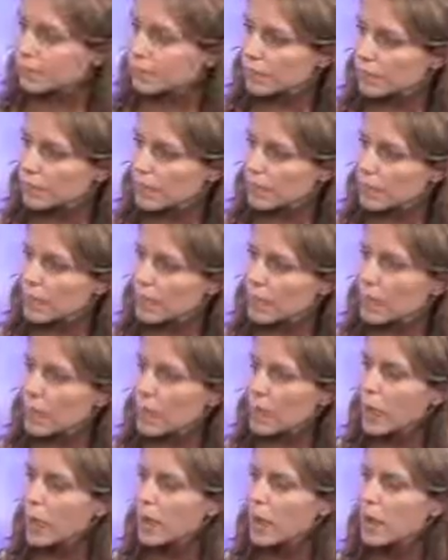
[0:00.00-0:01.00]

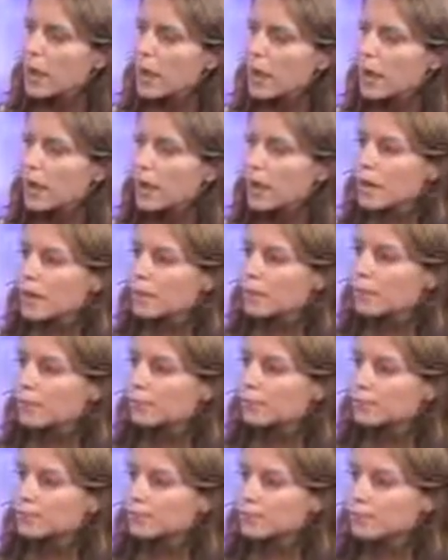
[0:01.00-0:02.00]

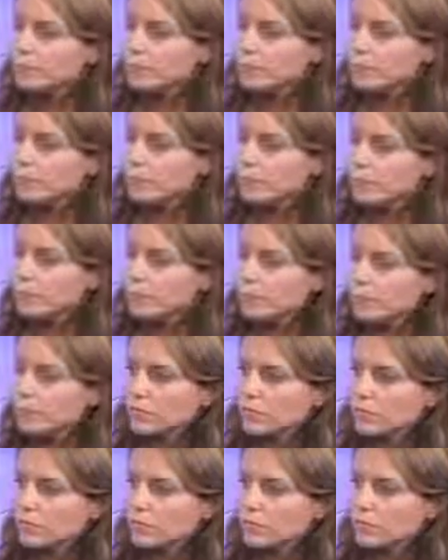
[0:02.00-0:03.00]

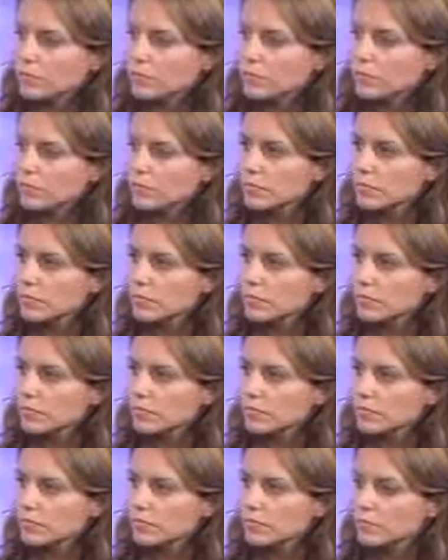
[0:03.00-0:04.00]

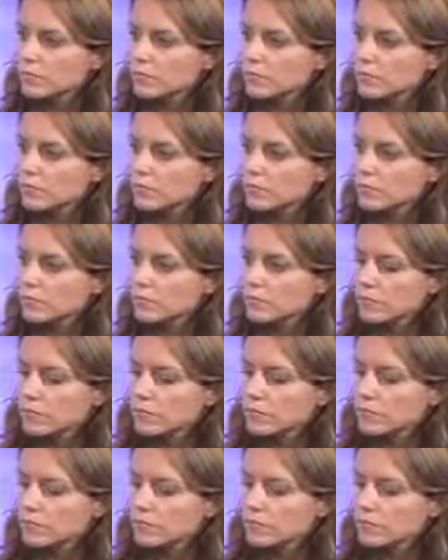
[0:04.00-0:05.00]

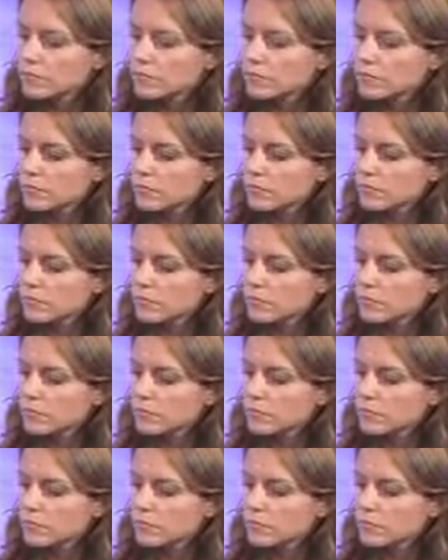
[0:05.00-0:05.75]
No words are spoken by the person on screen.